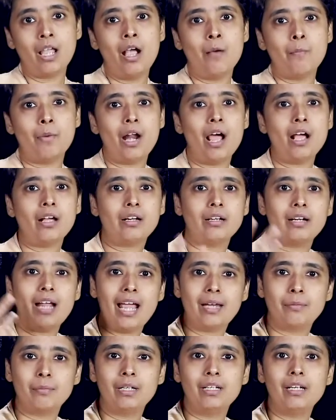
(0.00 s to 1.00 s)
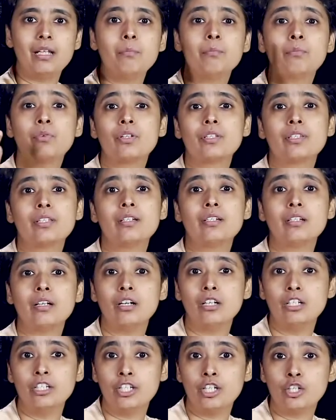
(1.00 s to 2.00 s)
Parakar had been imprisoned
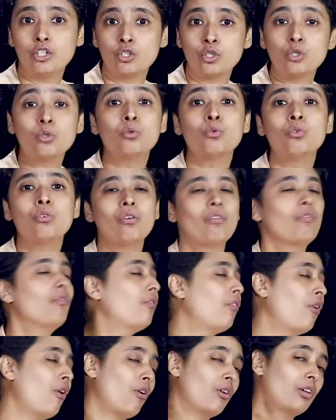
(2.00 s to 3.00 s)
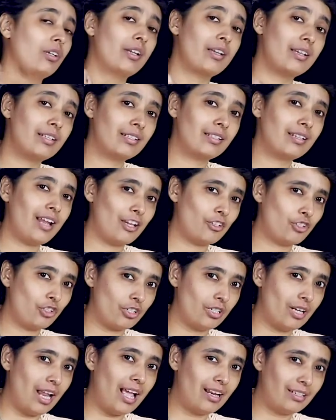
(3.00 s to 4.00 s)
earlier too for his
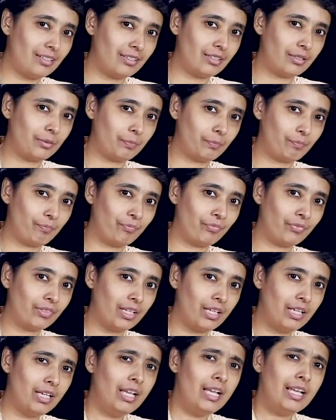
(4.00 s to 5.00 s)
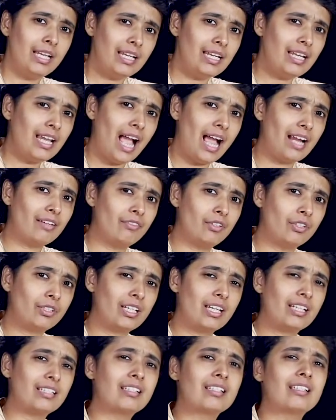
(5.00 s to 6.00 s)
nationalism. He
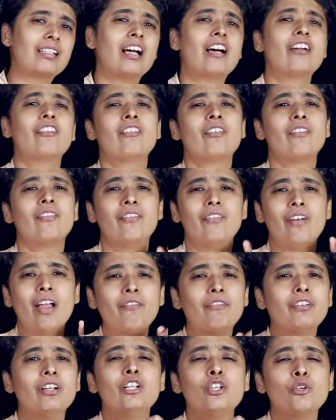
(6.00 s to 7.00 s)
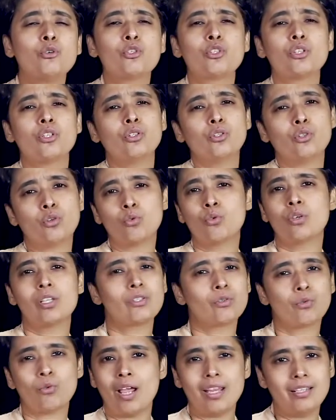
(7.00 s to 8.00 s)
advocated a revolution through
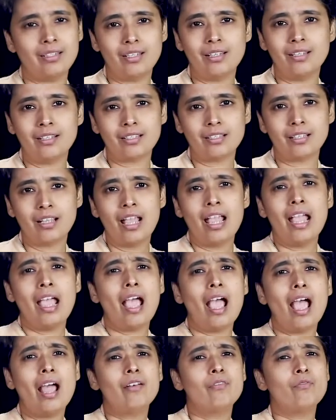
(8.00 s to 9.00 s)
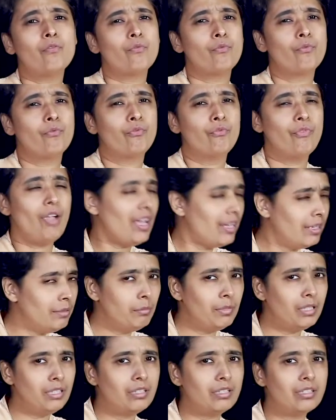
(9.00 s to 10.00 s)
his writings and
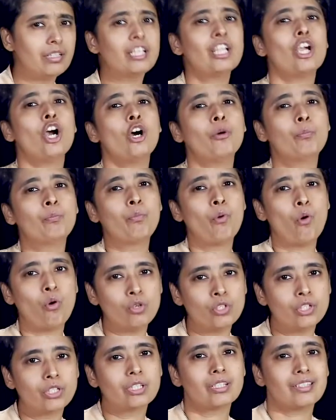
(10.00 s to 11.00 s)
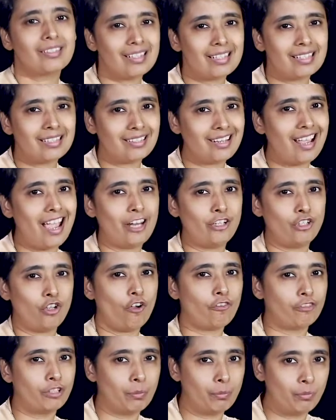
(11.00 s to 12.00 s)
vehemently opposed the stand
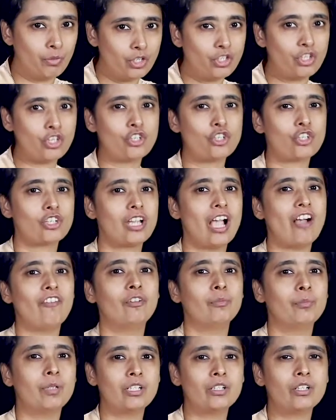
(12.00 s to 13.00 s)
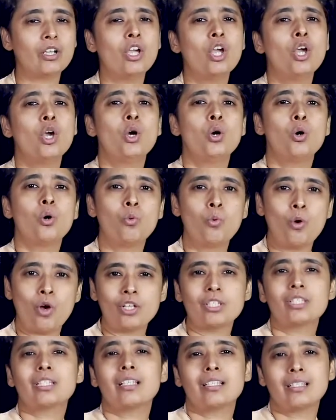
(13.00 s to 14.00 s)
of the British government who
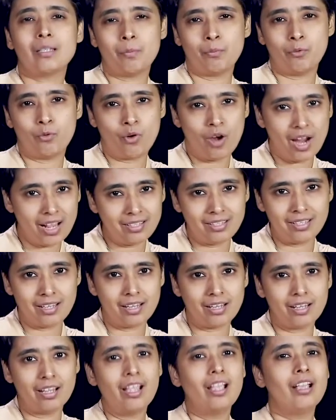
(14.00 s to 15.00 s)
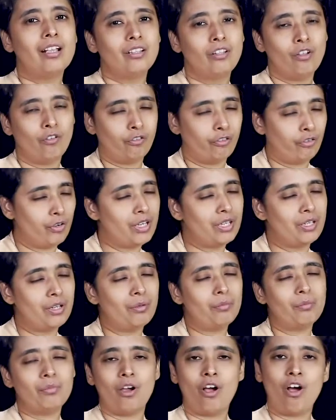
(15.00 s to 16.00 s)
was suppressing the
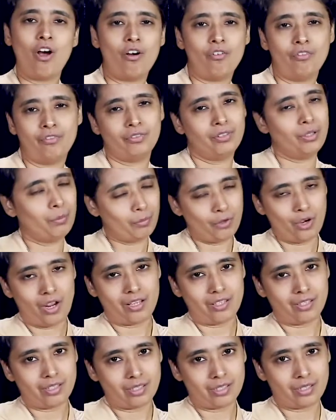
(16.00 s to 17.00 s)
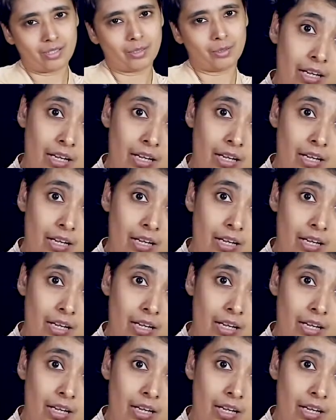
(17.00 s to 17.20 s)
freedom of the press.